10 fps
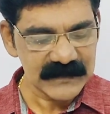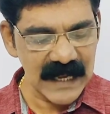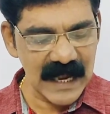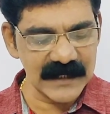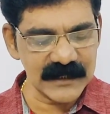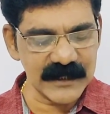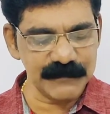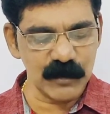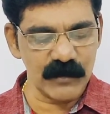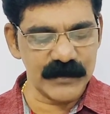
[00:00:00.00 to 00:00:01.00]
And
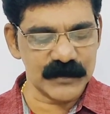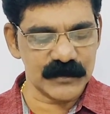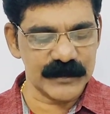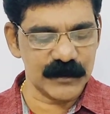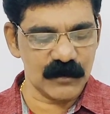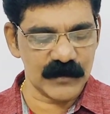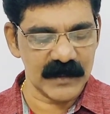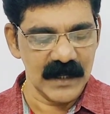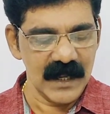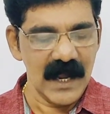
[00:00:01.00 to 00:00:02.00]
tiptoed to the
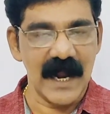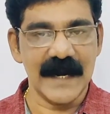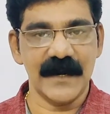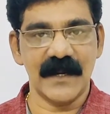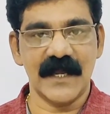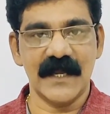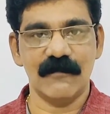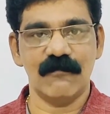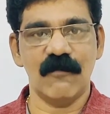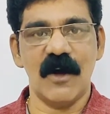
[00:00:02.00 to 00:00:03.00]
door, and he
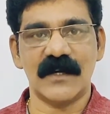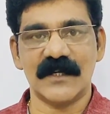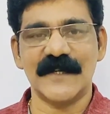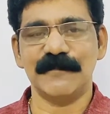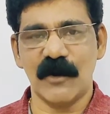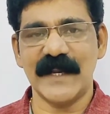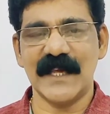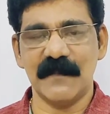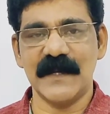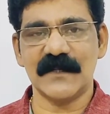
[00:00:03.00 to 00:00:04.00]
walked. Tiptoed
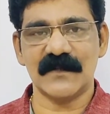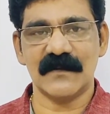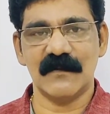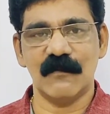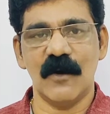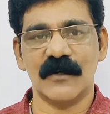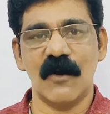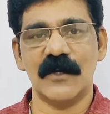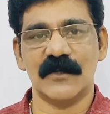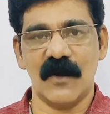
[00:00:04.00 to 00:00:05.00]
here means walked
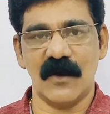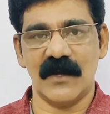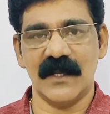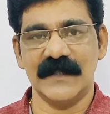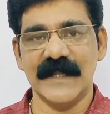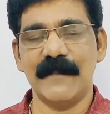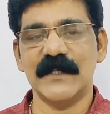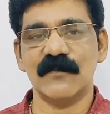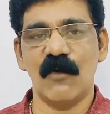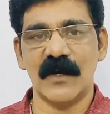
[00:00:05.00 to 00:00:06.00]
on top. That
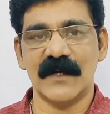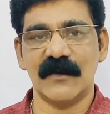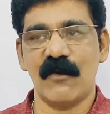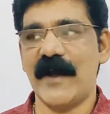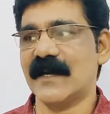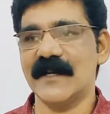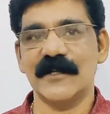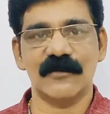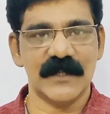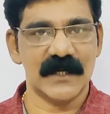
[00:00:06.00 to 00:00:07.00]
means walked
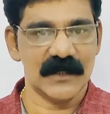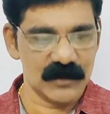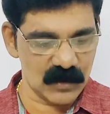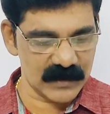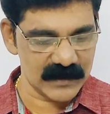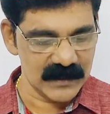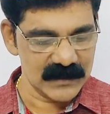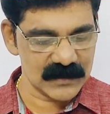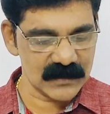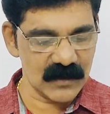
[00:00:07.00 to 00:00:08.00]
quietly to the door,
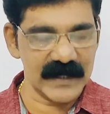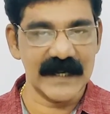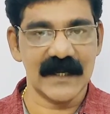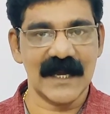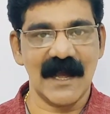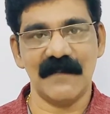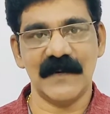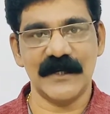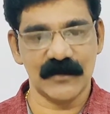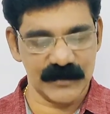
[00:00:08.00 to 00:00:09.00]
slowly,
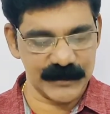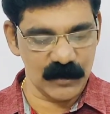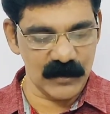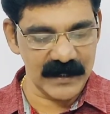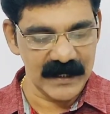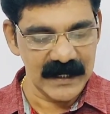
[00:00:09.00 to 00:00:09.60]
calmly to the door,